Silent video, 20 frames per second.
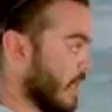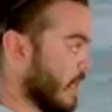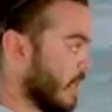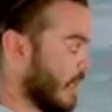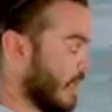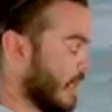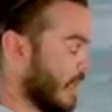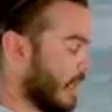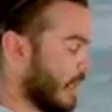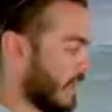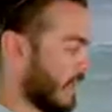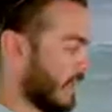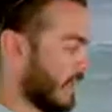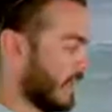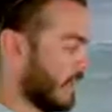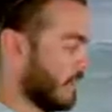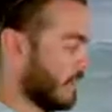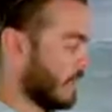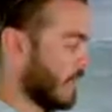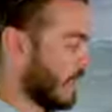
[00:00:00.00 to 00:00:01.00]
And
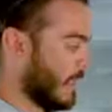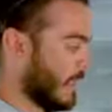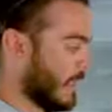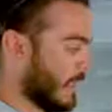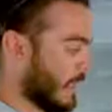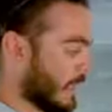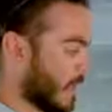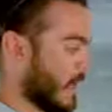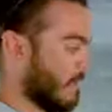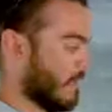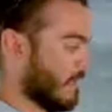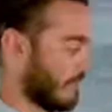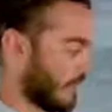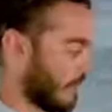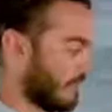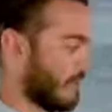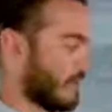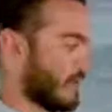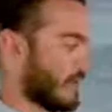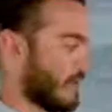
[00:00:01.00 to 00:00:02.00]
um, then we have a
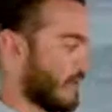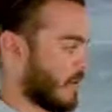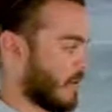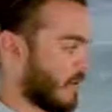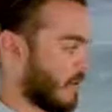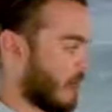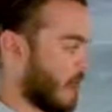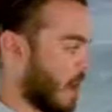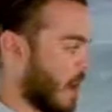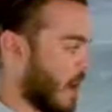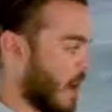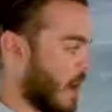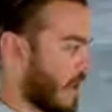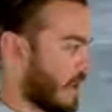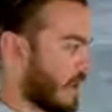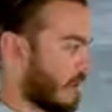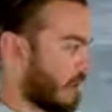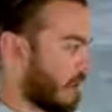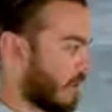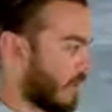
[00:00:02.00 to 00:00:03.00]
1500
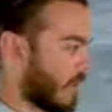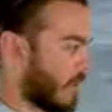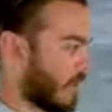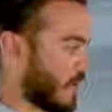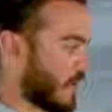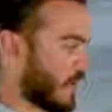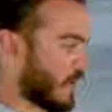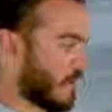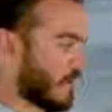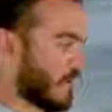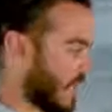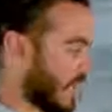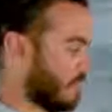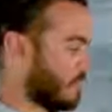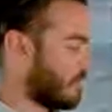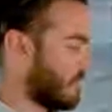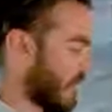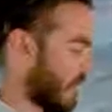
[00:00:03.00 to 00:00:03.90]
watt inverter that,